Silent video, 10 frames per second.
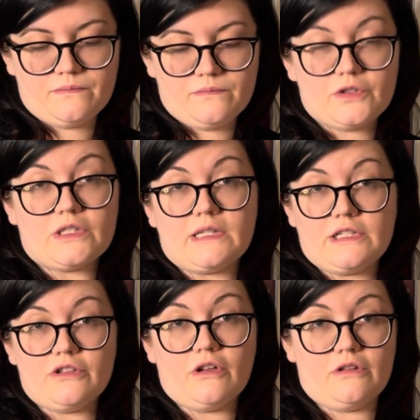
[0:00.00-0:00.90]
Just to
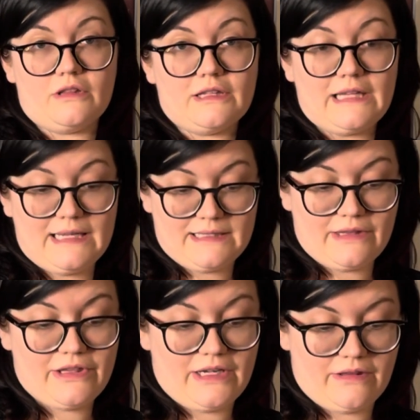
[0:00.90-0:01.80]
let you know that is a
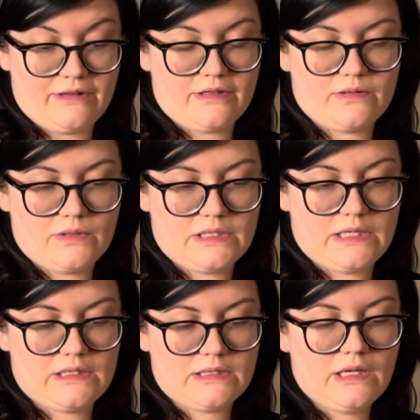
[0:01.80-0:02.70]
thing that this one
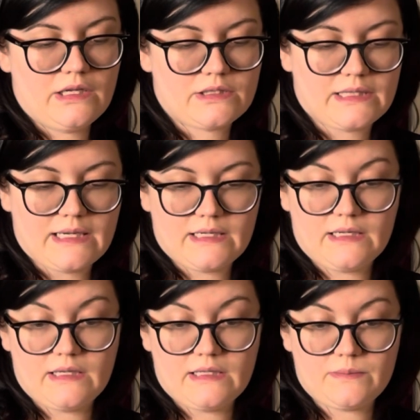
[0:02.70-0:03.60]
does. So that
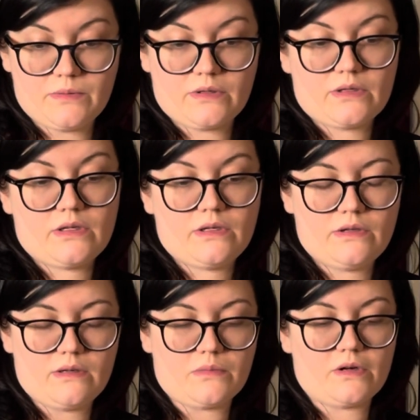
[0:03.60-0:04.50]
is book
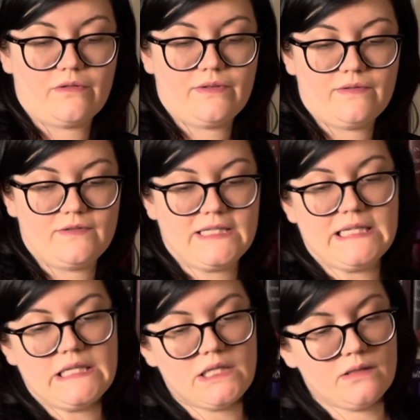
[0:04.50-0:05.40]
number
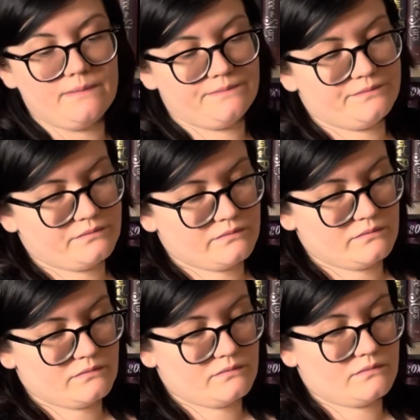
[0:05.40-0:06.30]
15.
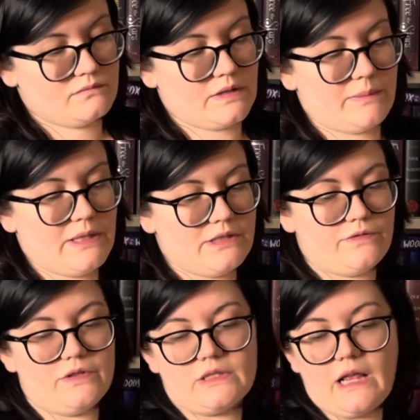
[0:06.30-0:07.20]
That page
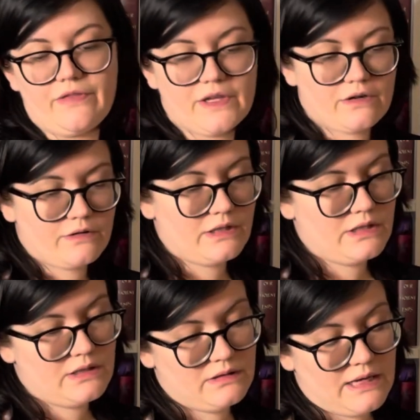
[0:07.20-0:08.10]
feels a lot thicker than
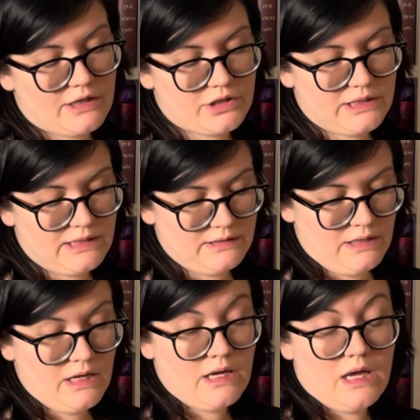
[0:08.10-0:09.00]
it actually is.
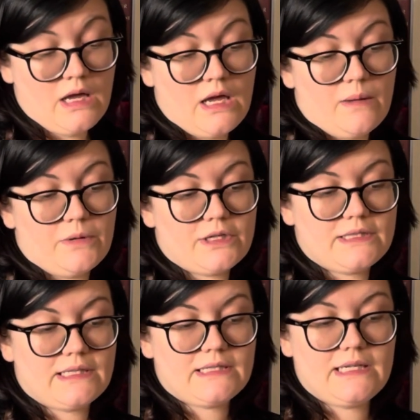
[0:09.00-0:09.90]
Book
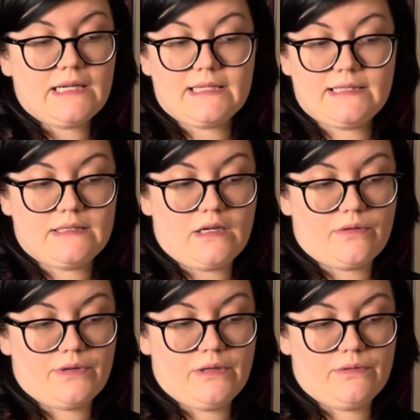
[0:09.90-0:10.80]
16 I did
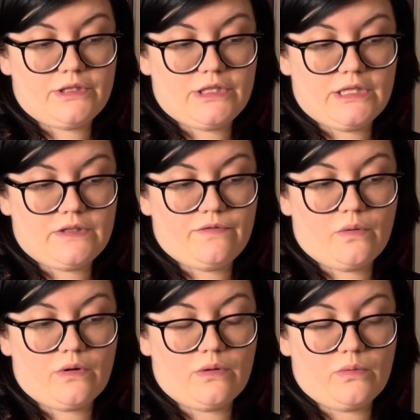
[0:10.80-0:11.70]
not read, which is
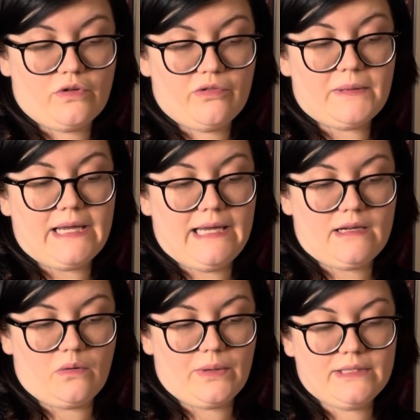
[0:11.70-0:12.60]
For the Wolf by
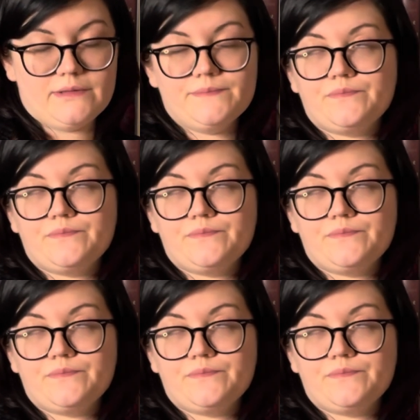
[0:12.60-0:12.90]
Hannah Witten.